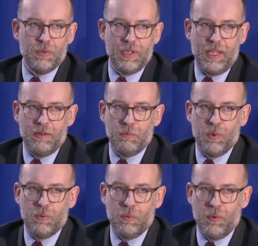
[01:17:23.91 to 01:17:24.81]
And
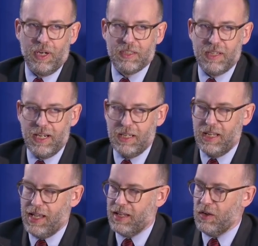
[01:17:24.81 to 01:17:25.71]
we're excited
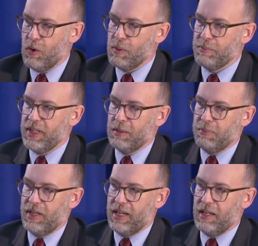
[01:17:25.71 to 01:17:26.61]
at OMB to
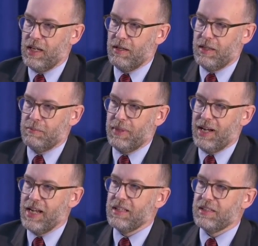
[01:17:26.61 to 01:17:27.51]
play a
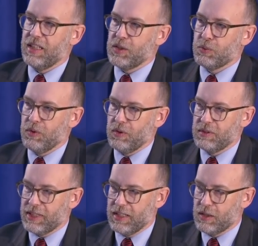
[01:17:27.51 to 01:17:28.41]
behind-the-scenes role
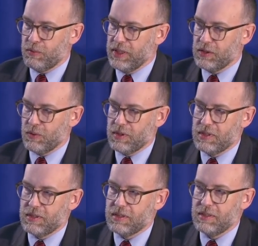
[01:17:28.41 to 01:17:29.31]
to get the
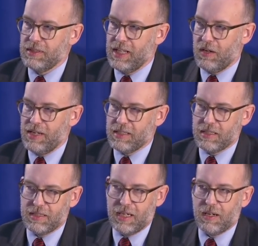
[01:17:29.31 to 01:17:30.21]
resources that are
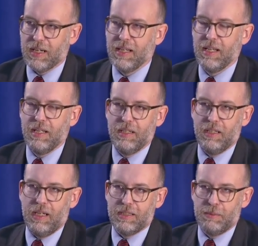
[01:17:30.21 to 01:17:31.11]
necessary
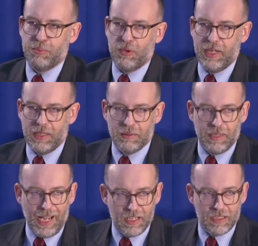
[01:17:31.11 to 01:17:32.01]
to bring
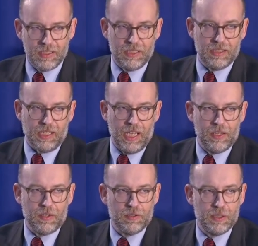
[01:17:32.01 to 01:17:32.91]
agencies
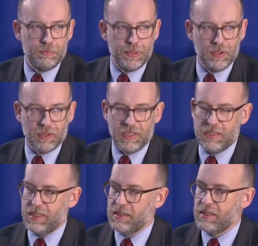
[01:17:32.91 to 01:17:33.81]
together, to build
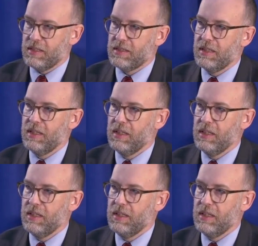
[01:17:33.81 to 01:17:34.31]
consensus,